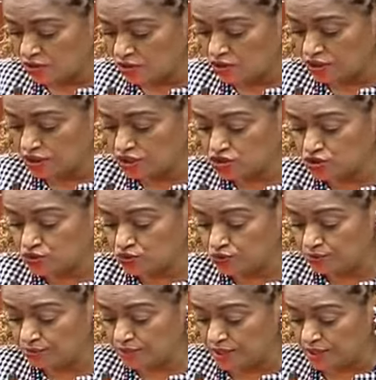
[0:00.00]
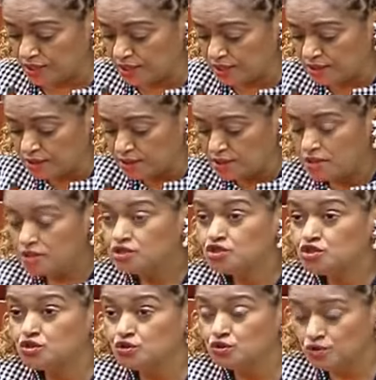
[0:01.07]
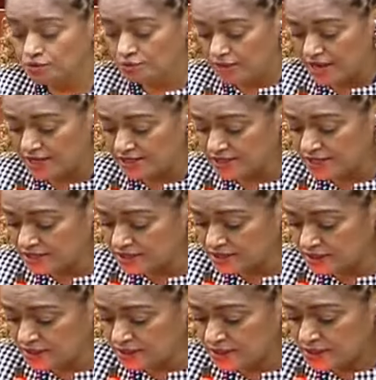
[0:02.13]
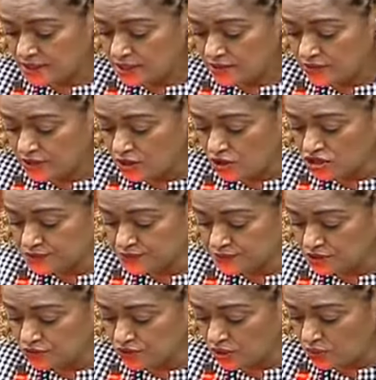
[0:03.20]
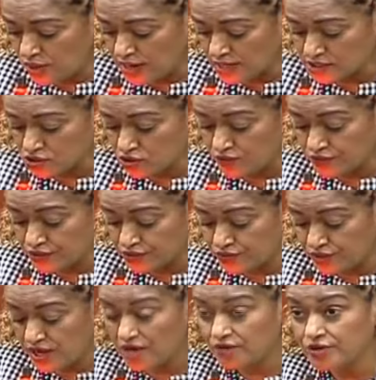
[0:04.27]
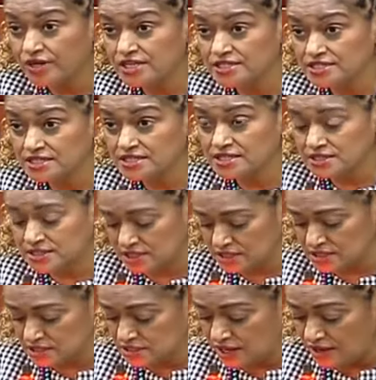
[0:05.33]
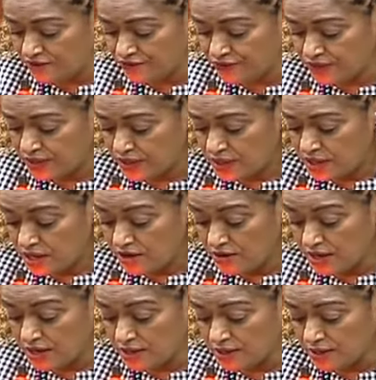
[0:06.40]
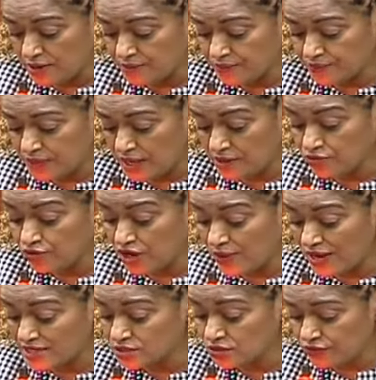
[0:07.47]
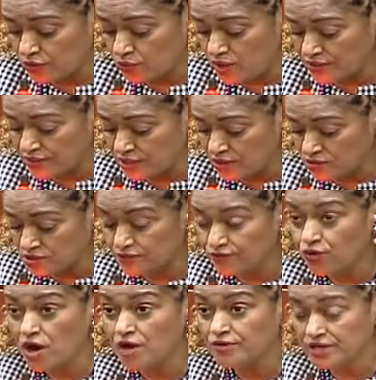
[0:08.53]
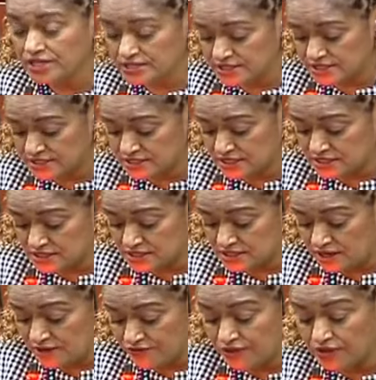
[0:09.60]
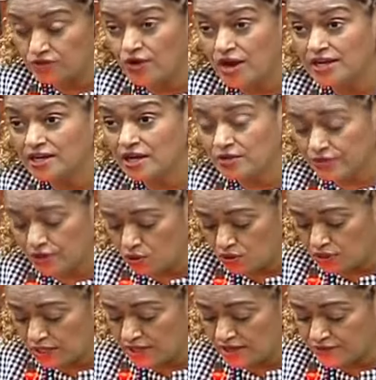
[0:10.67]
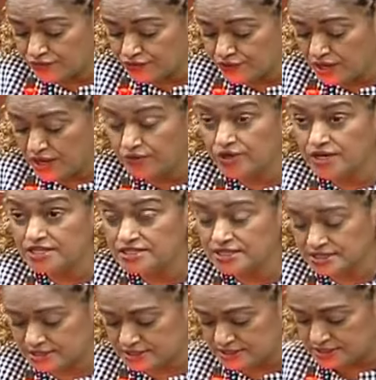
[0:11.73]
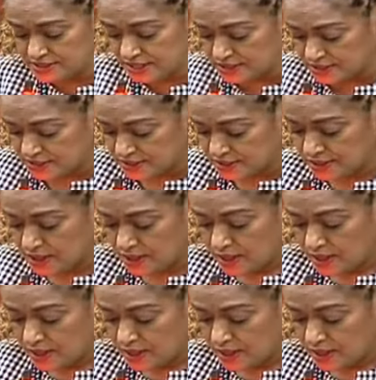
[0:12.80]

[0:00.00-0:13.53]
According to my data, the hospital requires over 366 staff, requires over 1,416 staff, and right now they only have 366.